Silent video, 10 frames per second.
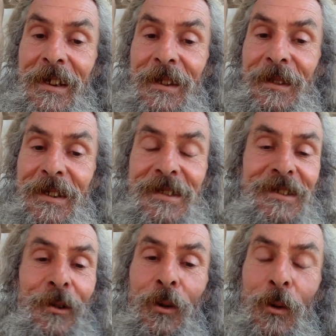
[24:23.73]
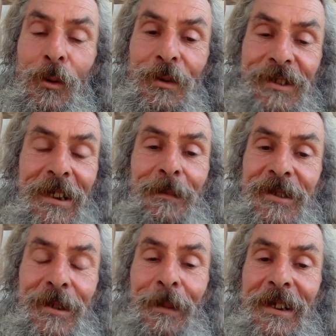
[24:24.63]
This is all seems
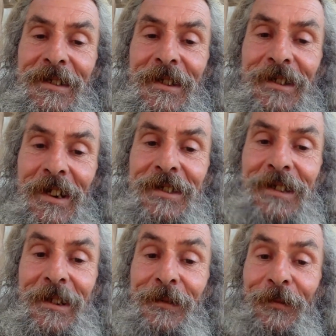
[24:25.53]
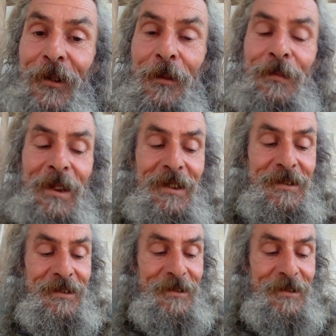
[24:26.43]
to be suggested from this.